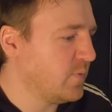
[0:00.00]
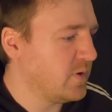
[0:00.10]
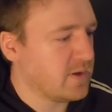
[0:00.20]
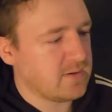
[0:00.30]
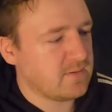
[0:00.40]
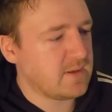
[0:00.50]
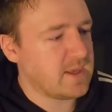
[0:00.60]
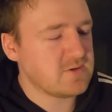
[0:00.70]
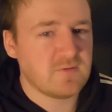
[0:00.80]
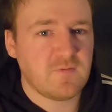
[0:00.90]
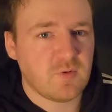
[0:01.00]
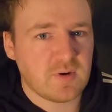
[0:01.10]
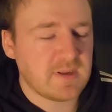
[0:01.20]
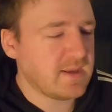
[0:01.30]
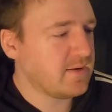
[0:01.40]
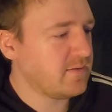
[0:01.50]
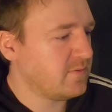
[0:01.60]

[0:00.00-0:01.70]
We got Andrew Ford again.